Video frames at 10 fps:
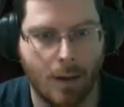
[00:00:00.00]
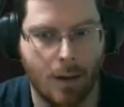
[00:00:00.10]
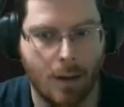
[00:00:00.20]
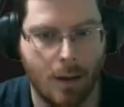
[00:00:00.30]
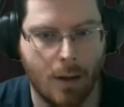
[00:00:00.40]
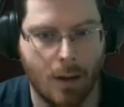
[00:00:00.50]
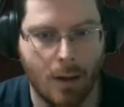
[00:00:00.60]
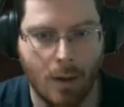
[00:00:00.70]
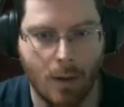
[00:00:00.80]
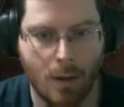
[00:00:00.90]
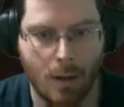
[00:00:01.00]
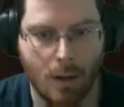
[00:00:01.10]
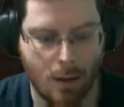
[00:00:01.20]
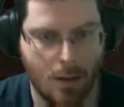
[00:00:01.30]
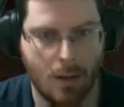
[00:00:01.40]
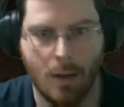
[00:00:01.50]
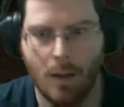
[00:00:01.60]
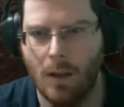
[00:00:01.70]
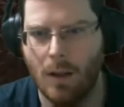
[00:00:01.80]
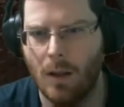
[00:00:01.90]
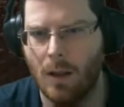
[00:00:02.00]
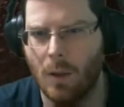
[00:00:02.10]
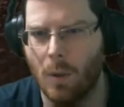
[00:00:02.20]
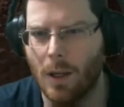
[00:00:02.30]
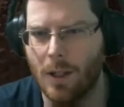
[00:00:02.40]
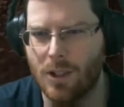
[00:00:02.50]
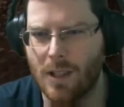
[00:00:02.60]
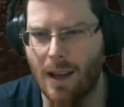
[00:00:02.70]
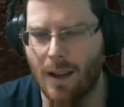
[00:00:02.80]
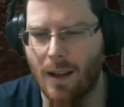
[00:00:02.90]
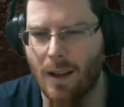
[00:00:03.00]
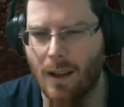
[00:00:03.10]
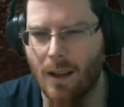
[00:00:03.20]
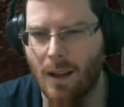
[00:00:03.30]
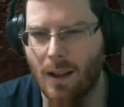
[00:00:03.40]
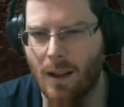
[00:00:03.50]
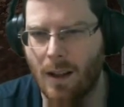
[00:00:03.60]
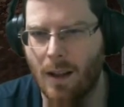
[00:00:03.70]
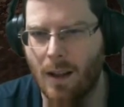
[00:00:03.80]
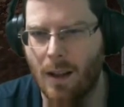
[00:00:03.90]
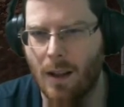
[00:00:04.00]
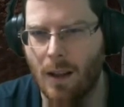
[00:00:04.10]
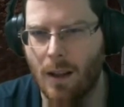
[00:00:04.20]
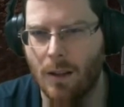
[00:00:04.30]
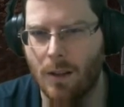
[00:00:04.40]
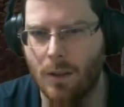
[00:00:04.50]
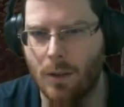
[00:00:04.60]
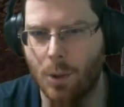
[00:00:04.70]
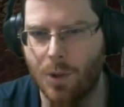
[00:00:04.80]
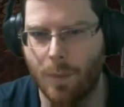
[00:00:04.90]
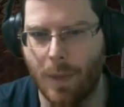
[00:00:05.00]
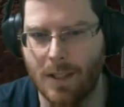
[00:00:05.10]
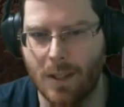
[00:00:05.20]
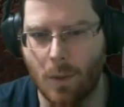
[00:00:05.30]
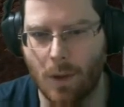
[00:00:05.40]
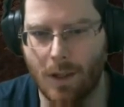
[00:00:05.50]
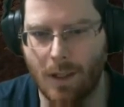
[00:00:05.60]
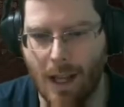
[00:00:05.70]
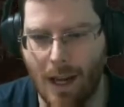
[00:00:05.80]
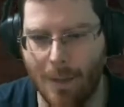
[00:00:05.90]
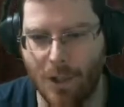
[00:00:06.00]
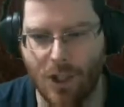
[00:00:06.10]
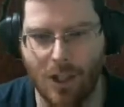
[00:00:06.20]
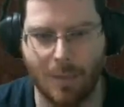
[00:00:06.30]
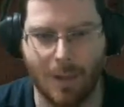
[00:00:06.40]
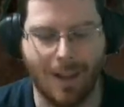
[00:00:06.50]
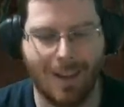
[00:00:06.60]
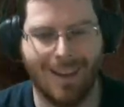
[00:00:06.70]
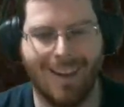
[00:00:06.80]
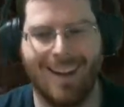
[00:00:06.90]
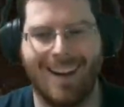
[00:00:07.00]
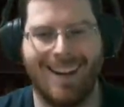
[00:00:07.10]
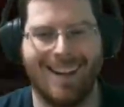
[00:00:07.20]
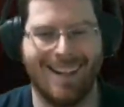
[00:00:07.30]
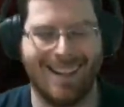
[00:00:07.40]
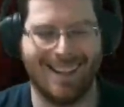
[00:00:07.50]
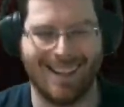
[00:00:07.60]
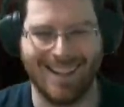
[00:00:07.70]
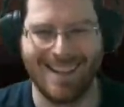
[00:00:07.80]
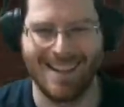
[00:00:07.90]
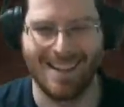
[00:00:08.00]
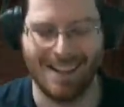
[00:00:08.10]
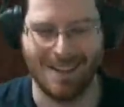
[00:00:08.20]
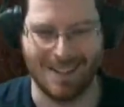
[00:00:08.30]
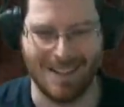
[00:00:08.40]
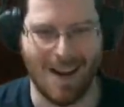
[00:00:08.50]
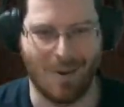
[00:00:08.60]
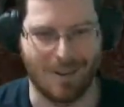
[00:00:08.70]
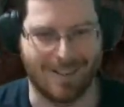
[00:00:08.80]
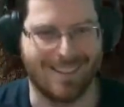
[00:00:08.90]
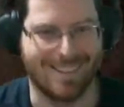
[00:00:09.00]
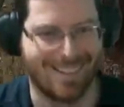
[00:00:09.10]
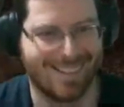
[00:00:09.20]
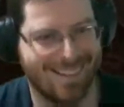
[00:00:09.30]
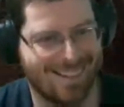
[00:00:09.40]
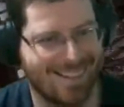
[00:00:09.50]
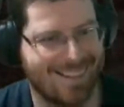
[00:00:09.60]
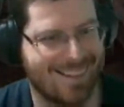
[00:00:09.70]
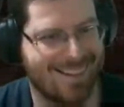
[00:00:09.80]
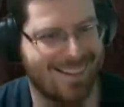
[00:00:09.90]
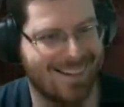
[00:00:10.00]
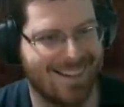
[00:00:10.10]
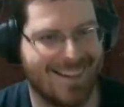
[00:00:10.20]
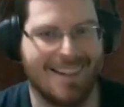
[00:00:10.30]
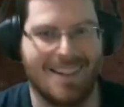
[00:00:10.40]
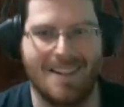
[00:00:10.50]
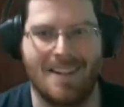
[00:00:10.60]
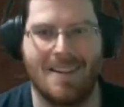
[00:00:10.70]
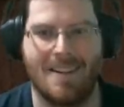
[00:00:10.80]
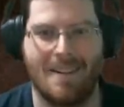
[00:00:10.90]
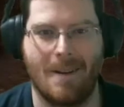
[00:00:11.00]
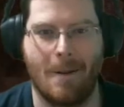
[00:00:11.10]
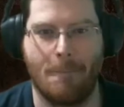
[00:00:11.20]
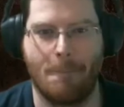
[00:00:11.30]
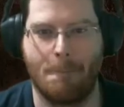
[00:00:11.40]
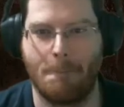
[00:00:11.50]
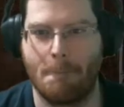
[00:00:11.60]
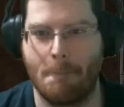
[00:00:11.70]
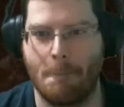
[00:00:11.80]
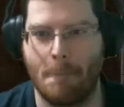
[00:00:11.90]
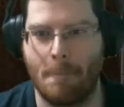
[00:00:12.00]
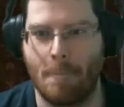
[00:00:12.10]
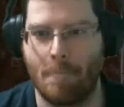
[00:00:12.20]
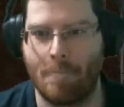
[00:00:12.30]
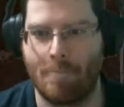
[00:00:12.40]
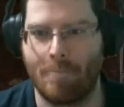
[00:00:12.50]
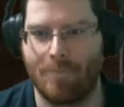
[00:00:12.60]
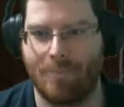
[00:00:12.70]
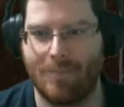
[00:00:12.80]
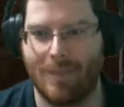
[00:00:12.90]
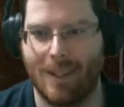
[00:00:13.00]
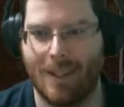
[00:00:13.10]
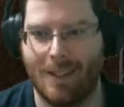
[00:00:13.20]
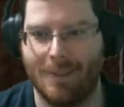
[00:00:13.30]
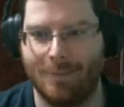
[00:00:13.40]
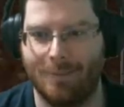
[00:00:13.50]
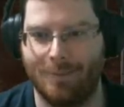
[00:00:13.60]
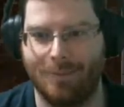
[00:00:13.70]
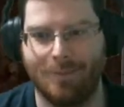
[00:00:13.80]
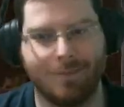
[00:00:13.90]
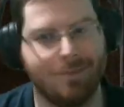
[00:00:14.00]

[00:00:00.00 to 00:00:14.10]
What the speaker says: Well, what always did it for me? What always did it for me was the architecture. I think the Horde cities are incredibly unattractive, and the amount of time you spend in cities in this game, I cannot be in the fucking shanty town of Orgrimmar